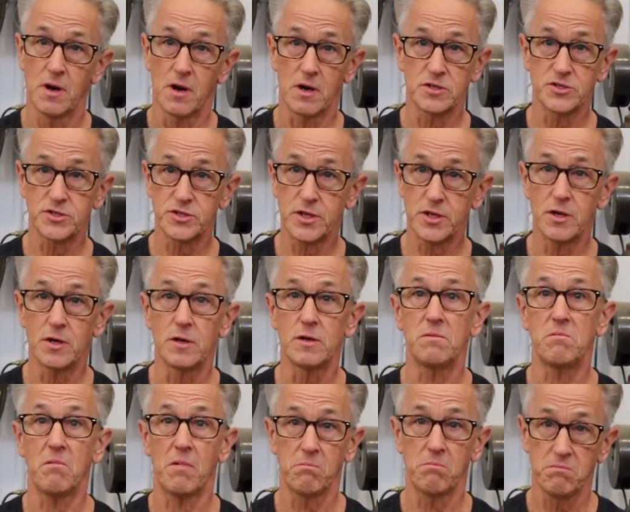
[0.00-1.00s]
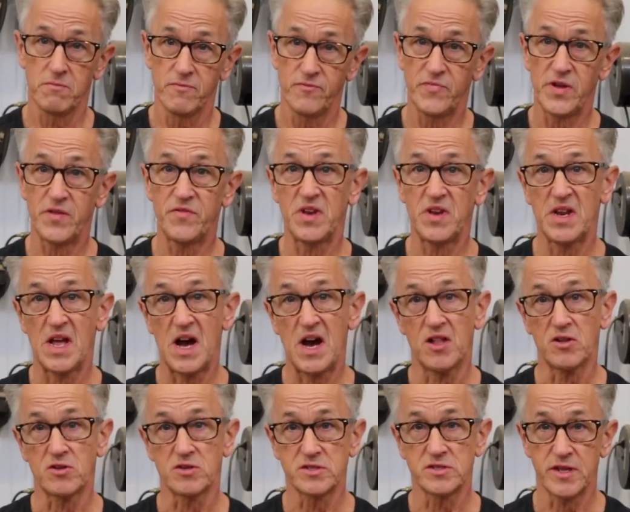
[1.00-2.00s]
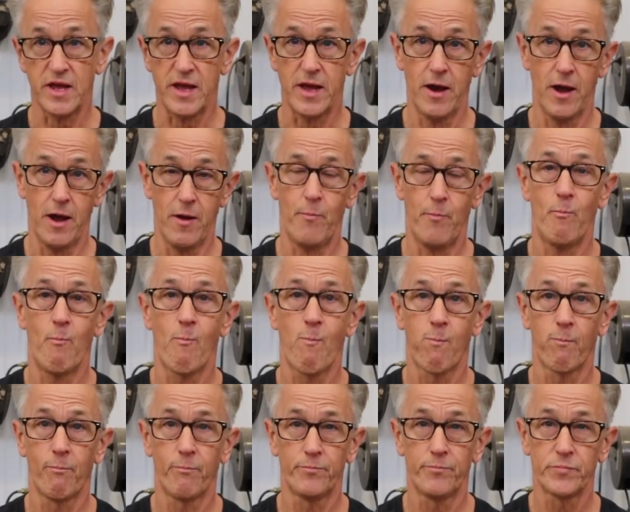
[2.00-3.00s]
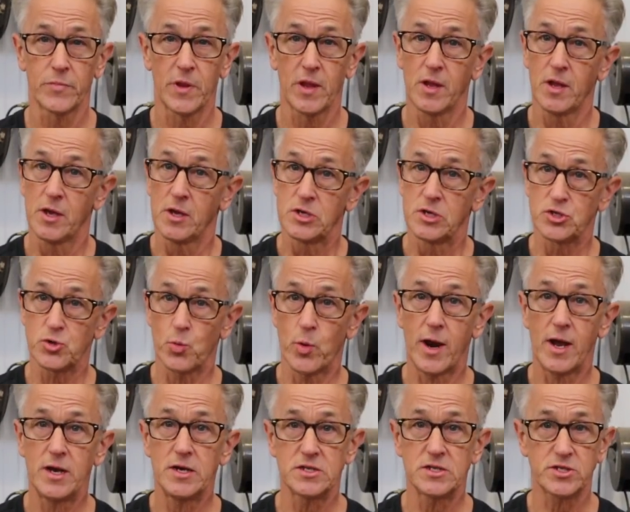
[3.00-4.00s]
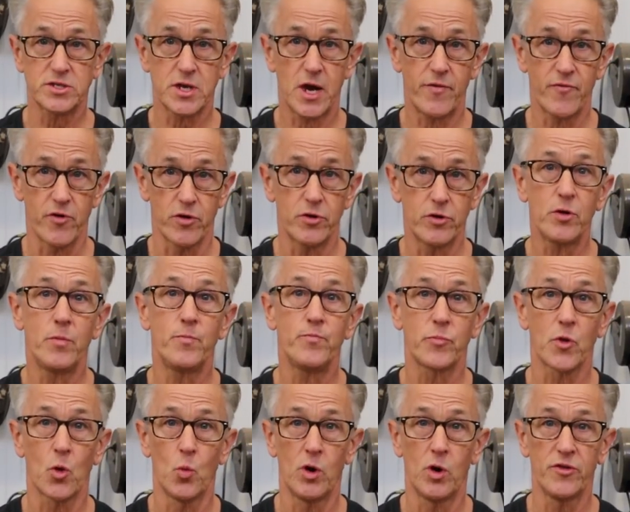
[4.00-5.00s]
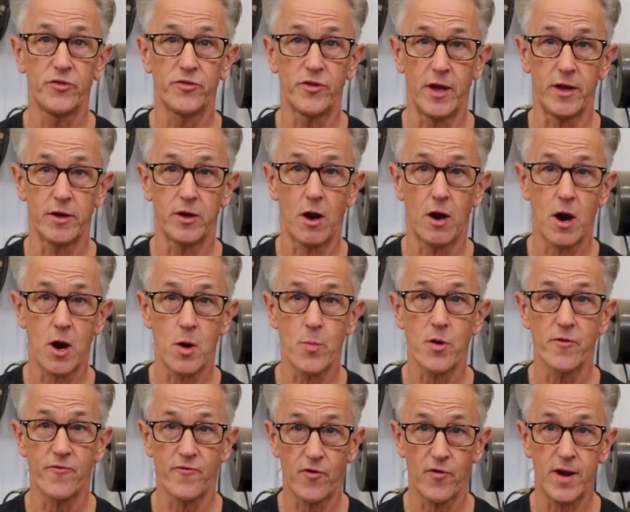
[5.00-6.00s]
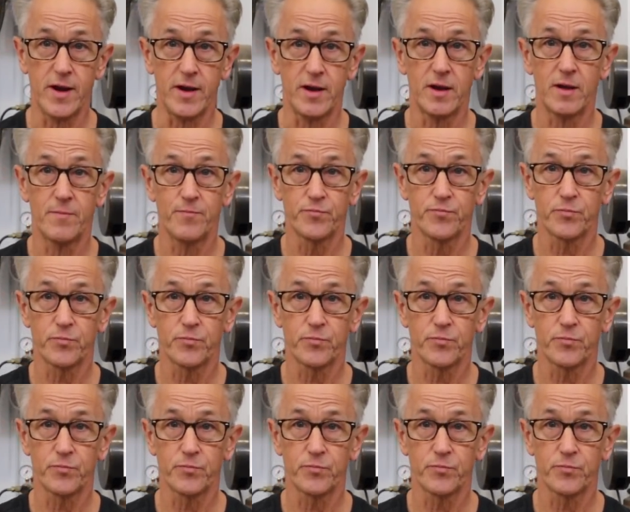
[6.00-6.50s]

are still fifty dollars and up. So what I discovered was that Harbor Freight